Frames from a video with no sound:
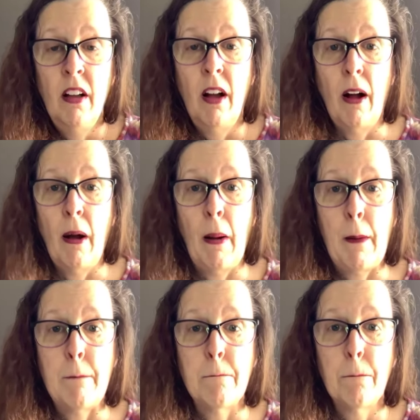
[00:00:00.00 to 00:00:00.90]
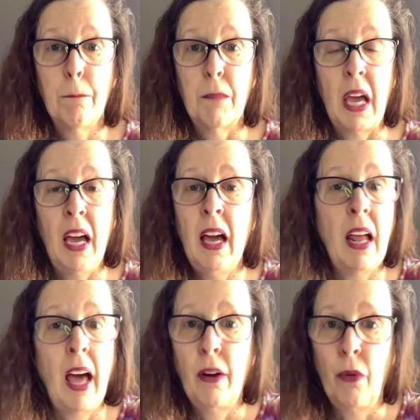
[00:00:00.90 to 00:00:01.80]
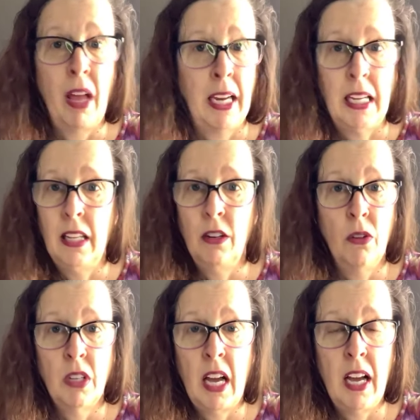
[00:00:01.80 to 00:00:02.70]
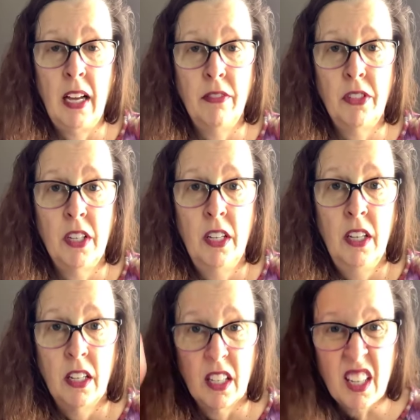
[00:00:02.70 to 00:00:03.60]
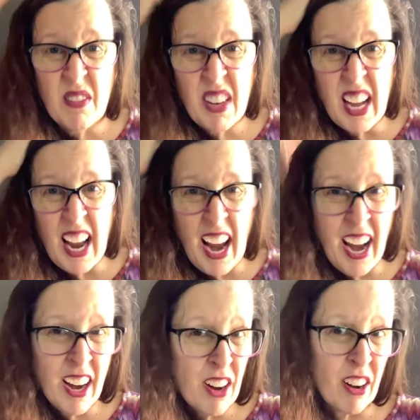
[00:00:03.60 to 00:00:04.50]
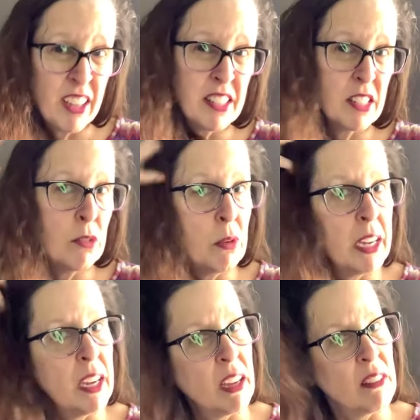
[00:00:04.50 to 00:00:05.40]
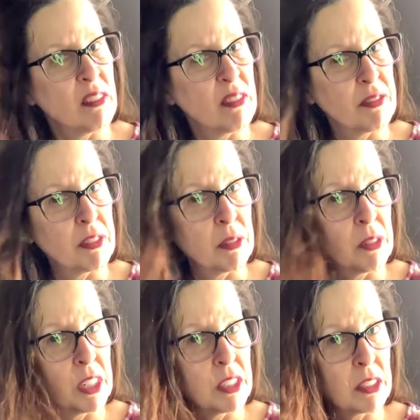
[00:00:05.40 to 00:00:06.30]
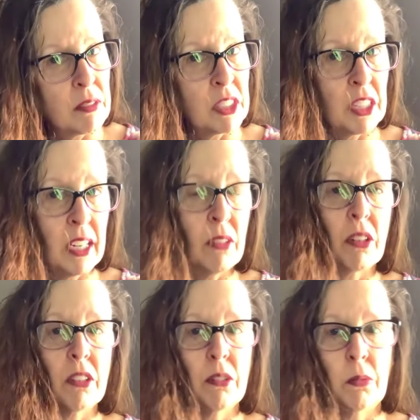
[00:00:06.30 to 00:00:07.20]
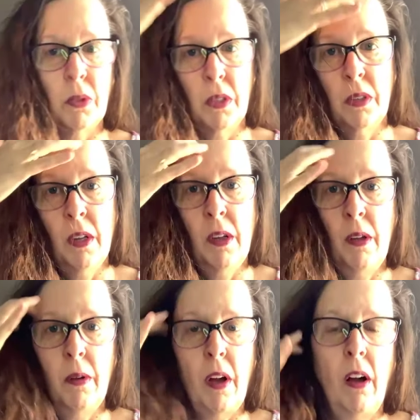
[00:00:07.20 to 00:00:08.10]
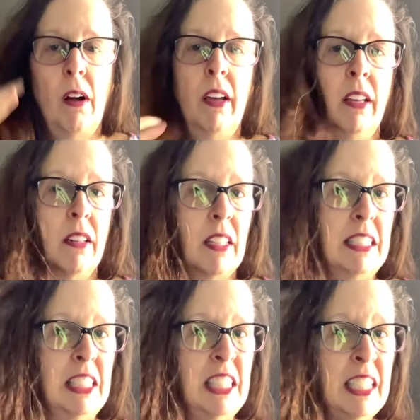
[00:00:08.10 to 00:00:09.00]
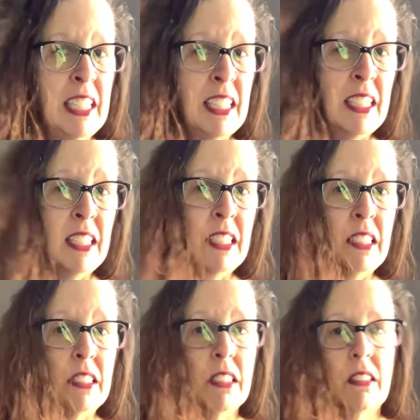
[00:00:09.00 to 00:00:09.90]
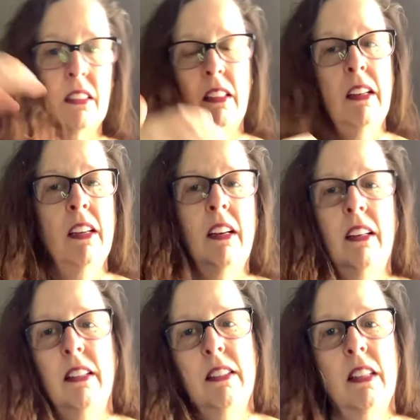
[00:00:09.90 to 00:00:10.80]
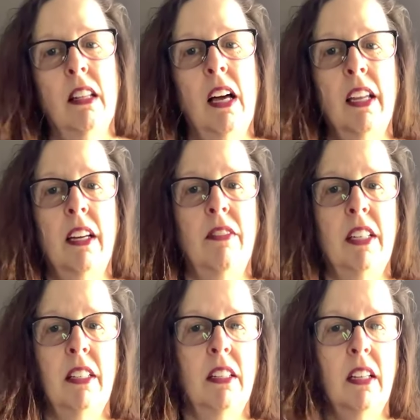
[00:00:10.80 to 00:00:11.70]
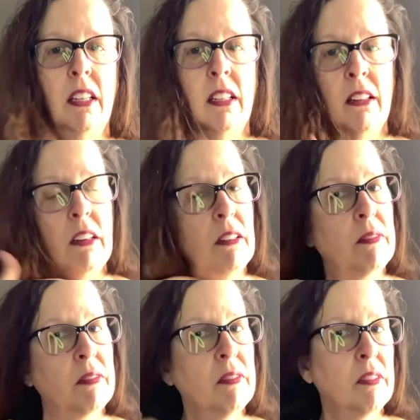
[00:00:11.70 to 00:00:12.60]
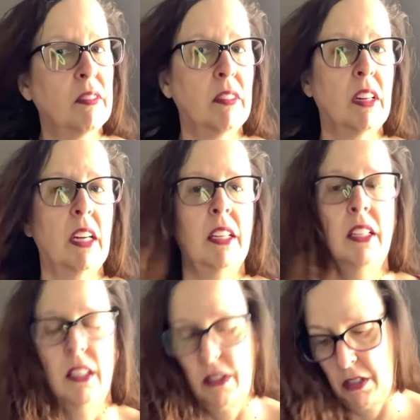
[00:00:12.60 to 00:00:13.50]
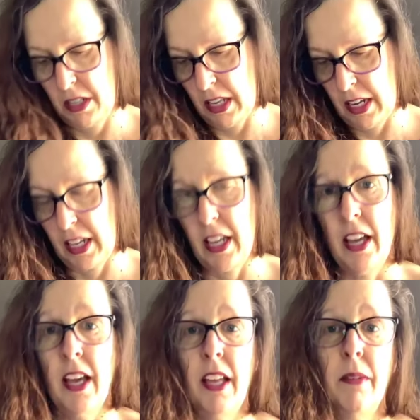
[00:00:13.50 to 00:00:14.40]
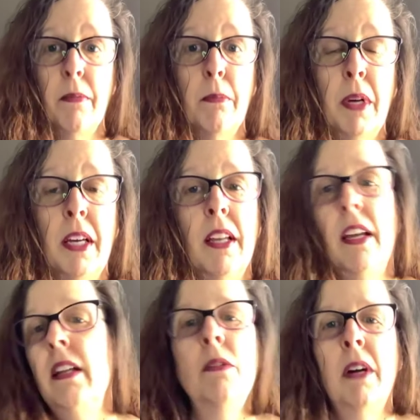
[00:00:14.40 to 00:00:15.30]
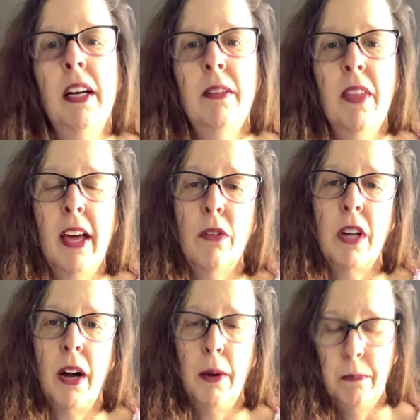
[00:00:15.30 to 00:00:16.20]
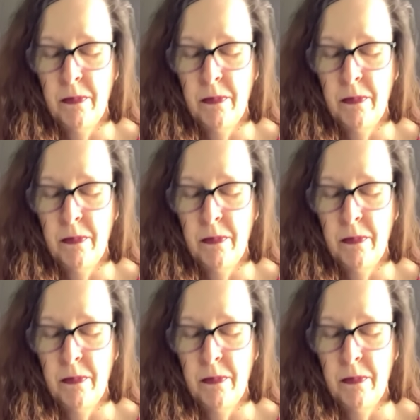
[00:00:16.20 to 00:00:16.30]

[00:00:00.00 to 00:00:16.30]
I don't like getting on lives. Look at my hair. It's still wet from where I took my shower this morning. And geez, yeah, it's a lot of it. And I need to get it cut. But anyway, that'll come.